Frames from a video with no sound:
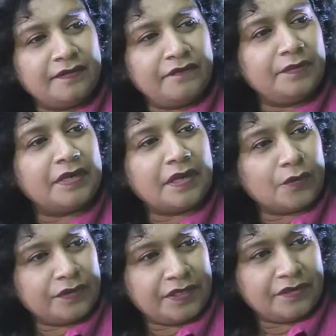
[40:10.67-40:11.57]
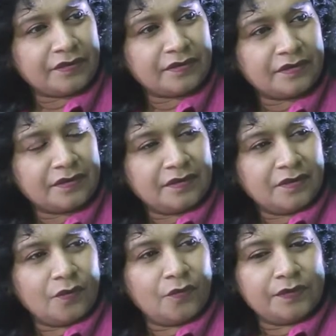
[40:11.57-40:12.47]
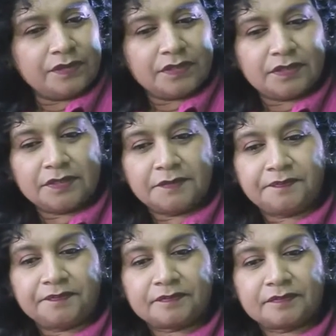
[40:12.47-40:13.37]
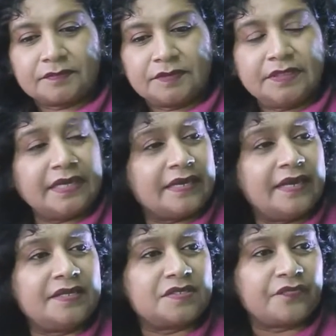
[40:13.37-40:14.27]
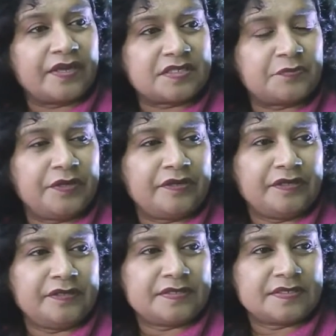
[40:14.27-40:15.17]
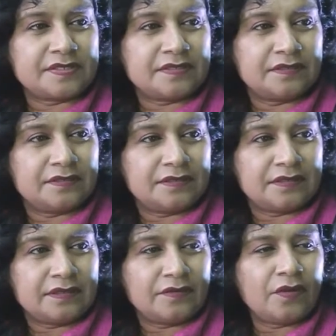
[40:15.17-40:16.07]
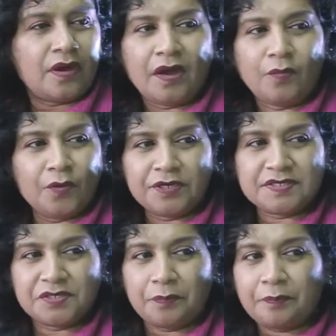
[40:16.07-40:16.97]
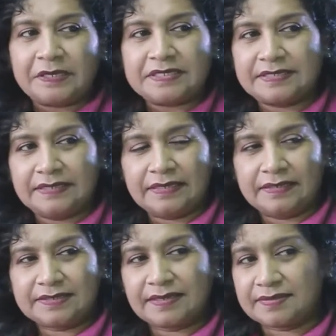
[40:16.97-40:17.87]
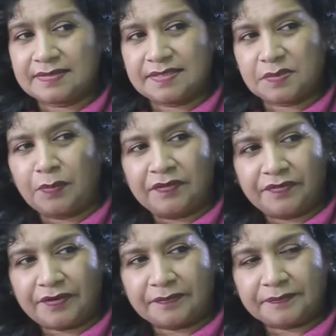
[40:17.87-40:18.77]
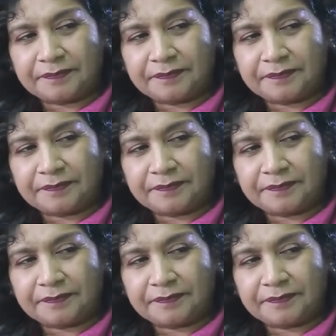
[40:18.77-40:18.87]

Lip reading: and women out there over the decades of experience. What is your personal success mantra?